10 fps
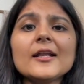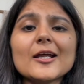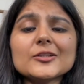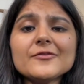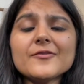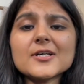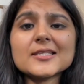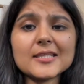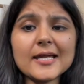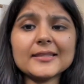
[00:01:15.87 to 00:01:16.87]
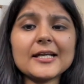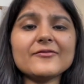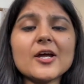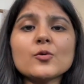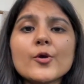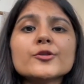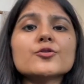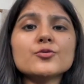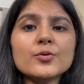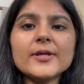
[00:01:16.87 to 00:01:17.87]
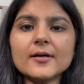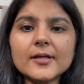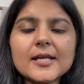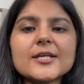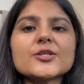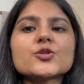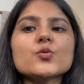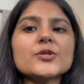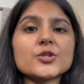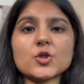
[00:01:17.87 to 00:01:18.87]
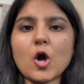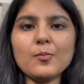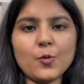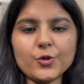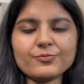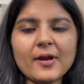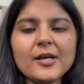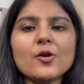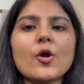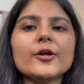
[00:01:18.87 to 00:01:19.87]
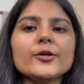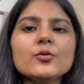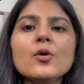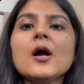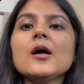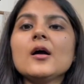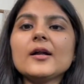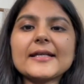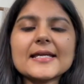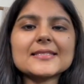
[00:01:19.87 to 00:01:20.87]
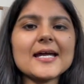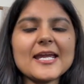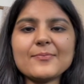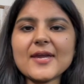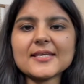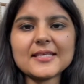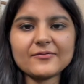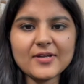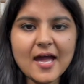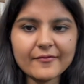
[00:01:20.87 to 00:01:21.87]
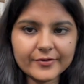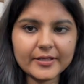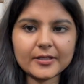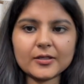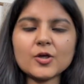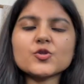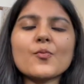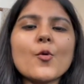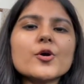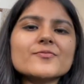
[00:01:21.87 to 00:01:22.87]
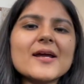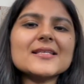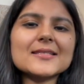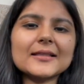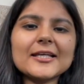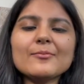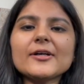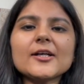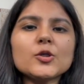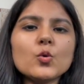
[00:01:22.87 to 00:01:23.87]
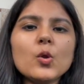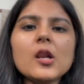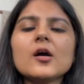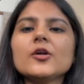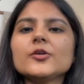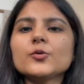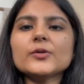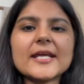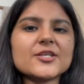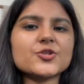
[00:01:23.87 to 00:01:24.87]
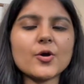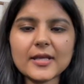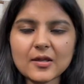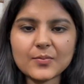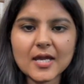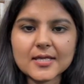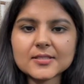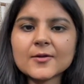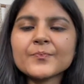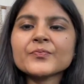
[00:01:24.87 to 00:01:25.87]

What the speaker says: Now the first thing that we are going to do here is to install Postman in order to test the APIs that we have written. So Postman is nothing but a tool to test your APIs.